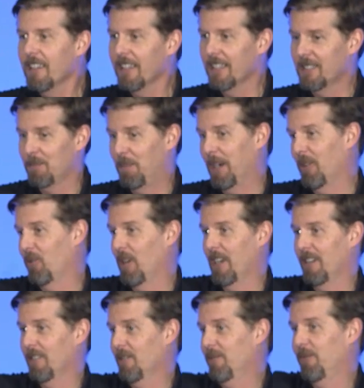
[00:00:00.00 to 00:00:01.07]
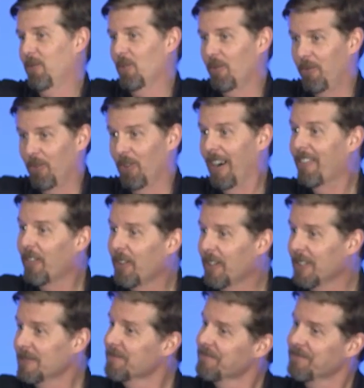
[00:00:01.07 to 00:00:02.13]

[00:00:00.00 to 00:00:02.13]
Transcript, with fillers: It's been around for forever,